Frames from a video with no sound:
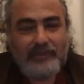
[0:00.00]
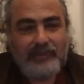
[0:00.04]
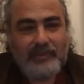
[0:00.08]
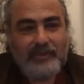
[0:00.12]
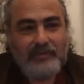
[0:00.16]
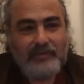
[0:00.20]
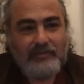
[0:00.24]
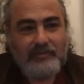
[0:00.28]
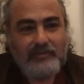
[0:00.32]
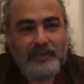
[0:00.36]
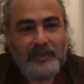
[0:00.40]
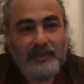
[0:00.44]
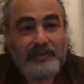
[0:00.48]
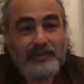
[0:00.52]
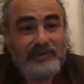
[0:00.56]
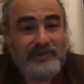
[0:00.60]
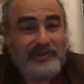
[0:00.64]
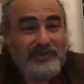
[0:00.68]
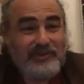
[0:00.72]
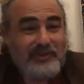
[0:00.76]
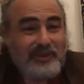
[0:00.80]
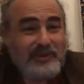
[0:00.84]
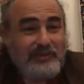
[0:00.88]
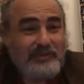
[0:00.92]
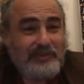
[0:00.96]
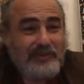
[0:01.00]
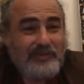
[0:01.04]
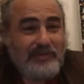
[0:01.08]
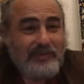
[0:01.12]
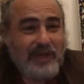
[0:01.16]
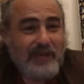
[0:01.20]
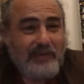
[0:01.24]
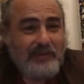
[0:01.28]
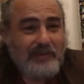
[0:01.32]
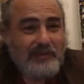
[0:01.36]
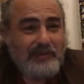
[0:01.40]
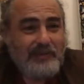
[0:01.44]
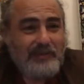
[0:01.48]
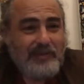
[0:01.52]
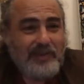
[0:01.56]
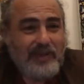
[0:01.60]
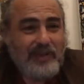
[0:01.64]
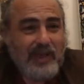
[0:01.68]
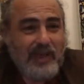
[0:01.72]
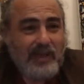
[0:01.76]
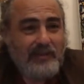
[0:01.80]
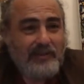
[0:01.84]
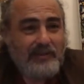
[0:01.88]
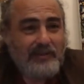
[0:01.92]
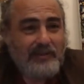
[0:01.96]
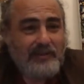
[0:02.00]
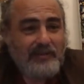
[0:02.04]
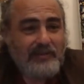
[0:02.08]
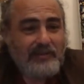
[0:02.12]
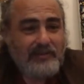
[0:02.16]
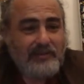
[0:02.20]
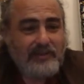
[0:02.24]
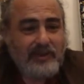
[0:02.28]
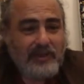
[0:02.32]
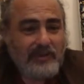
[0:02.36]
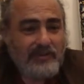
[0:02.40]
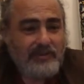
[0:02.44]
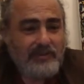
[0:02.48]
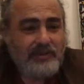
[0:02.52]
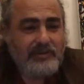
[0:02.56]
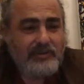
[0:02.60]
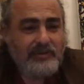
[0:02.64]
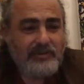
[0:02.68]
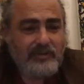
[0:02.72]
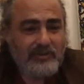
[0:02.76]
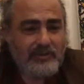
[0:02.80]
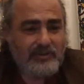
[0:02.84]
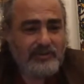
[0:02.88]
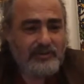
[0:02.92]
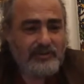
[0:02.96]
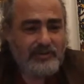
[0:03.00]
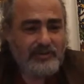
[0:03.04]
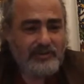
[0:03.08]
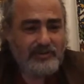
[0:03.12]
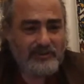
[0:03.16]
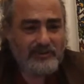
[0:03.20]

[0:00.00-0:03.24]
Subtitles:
But do you want to be wrapped with that? No, you don't.